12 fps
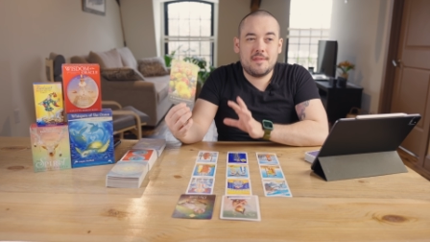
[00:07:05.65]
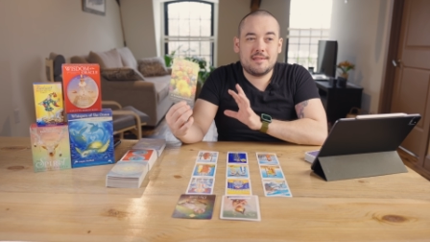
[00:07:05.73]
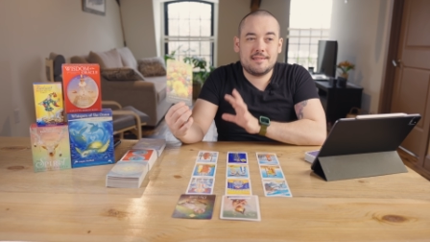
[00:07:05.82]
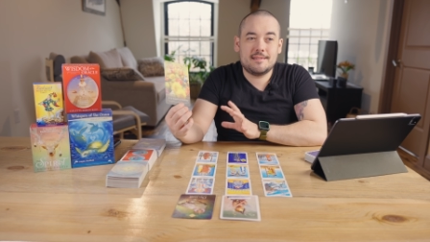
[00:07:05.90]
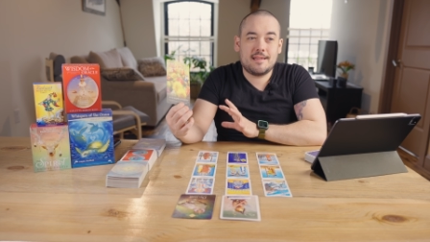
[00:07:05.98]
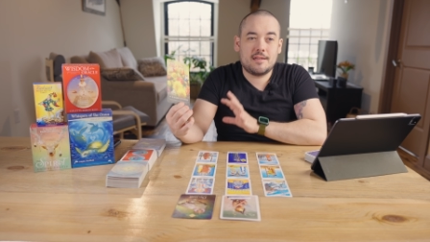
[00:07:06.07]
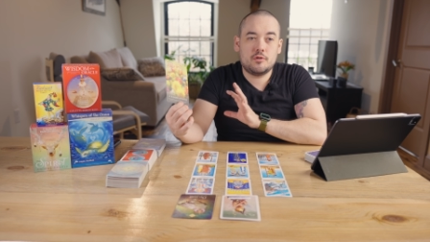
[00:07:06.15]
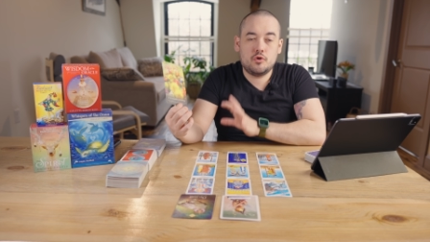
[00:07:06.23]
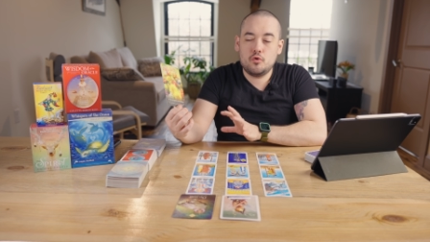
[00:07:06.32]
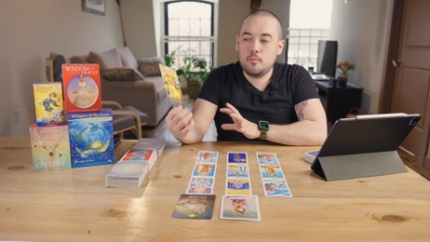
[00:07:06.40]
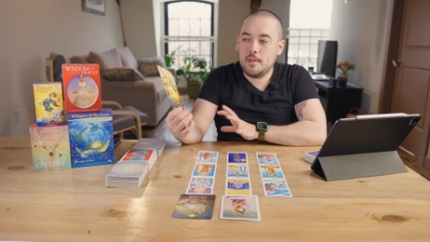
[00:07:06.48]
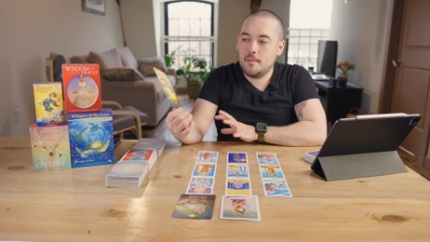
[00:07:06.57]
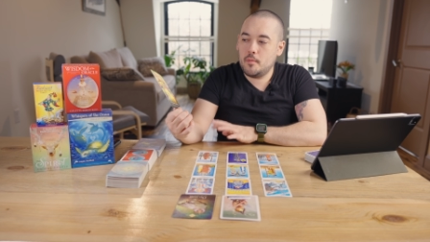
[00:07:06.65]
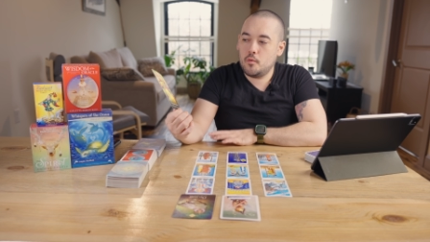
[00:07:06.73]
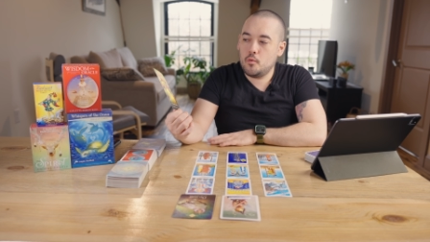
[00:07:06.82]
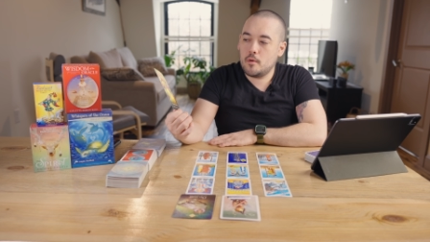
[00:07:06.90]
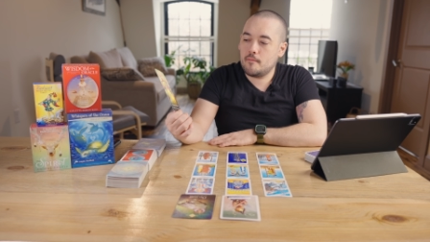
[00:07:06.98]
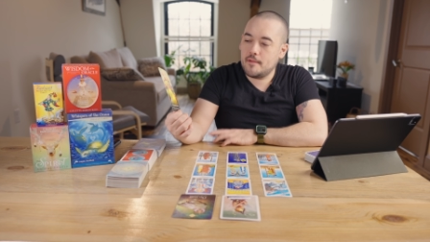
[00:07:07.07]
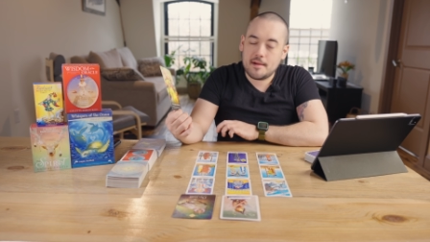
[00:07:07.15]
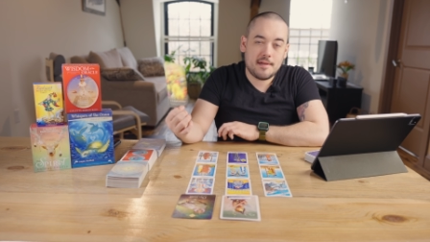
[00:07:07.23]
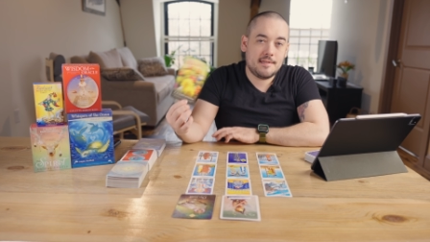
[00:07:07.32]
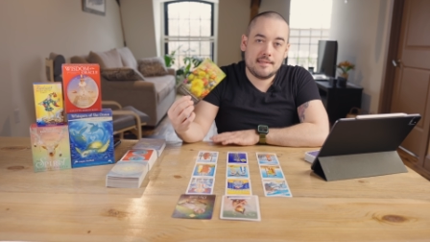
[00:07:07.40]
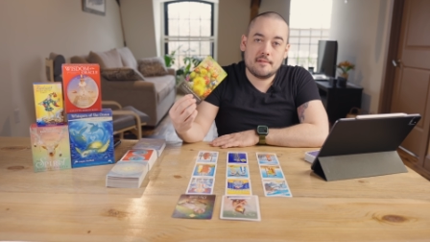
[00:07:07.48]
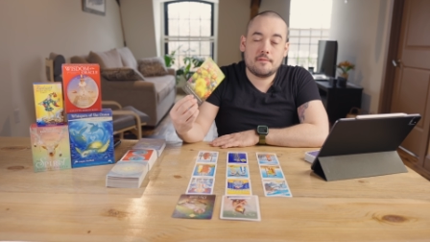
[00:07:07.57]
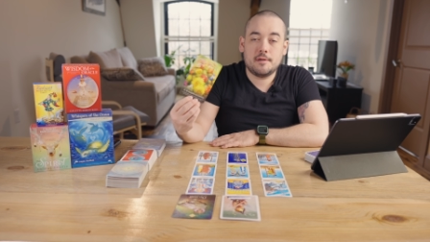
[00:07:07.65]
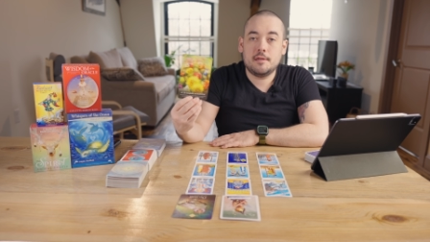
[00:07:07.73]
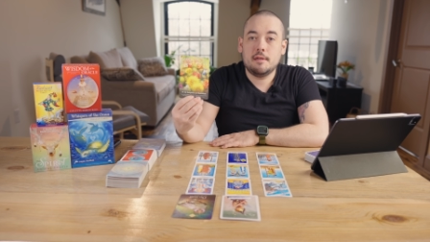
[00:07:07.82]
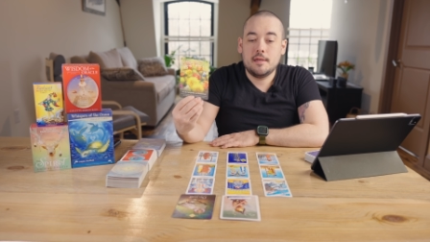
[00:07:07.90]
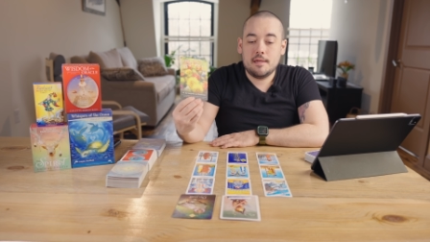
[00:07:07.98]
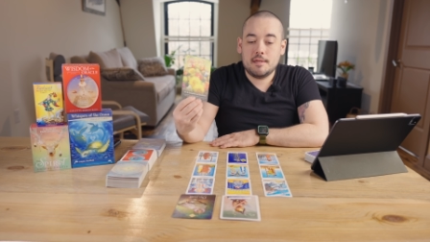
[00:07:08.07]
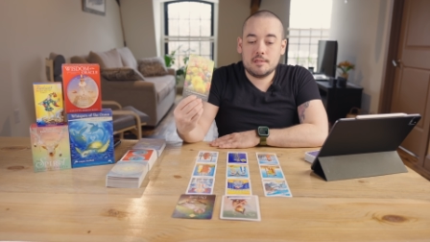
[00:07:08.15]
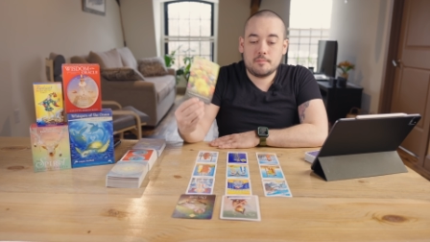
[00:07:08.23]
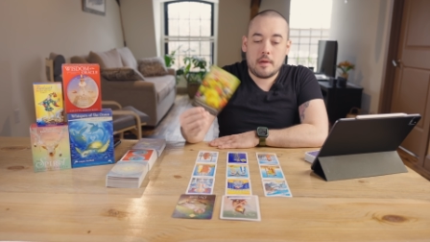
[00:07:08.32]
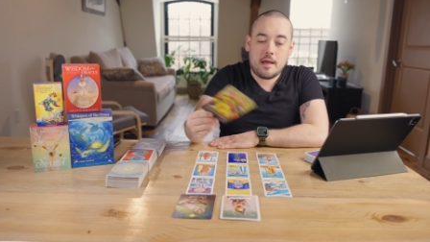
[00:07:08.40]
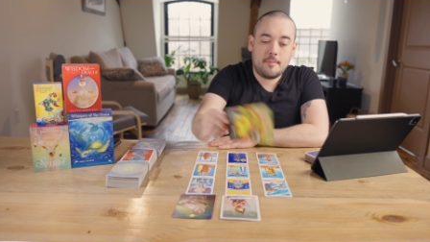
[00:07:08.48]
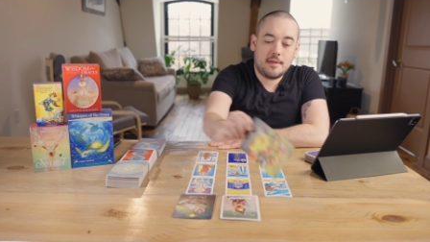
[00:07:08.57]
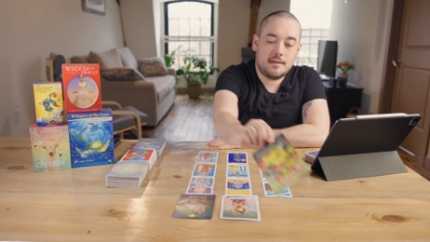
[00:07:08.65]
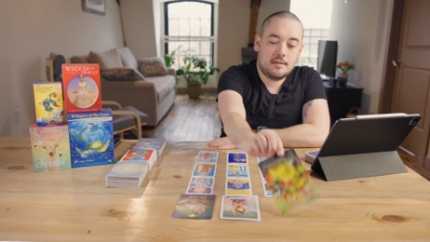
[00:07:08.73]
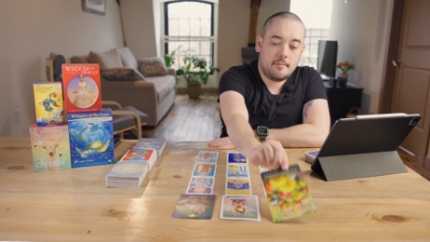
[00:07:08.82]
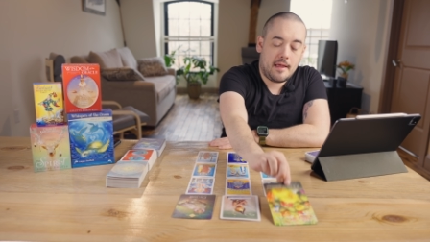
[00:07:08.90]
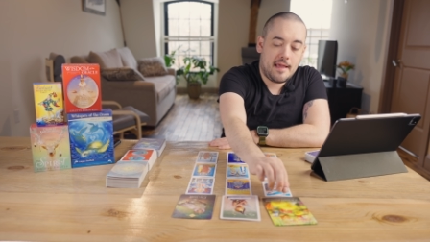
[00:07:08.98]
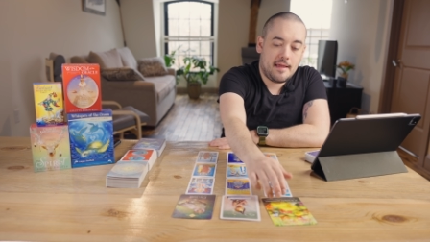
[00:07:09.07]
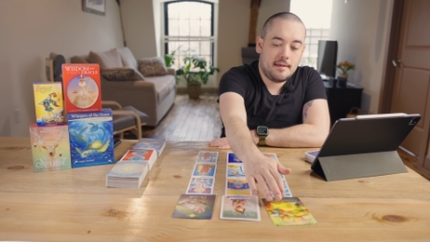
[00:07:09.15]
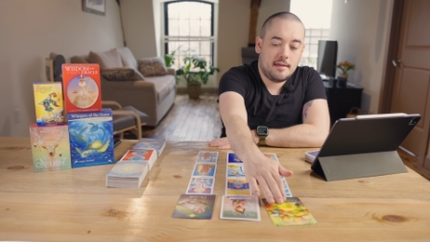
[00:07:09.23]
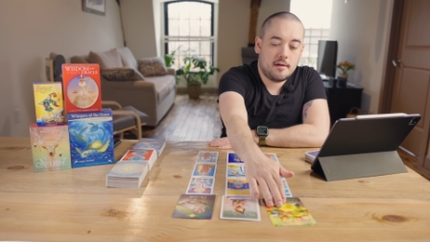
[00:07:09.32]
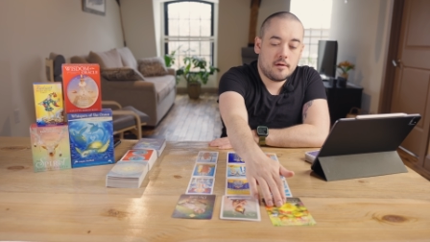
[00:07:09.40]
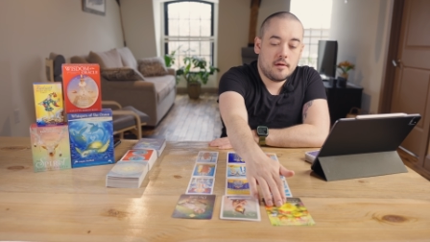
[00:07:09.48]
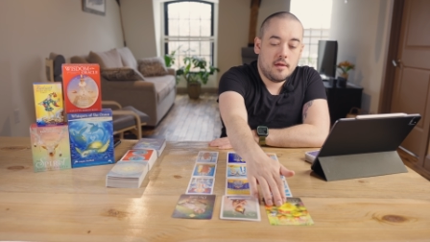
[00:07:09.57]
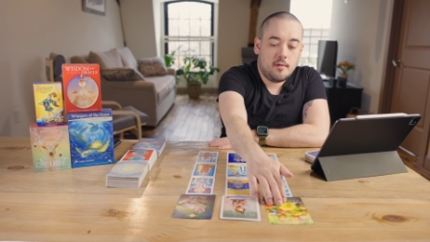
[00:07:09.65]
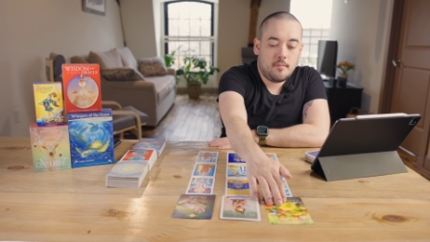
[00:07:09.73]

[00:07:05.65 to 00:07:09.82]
this is like two people who are very different is popping into my head here.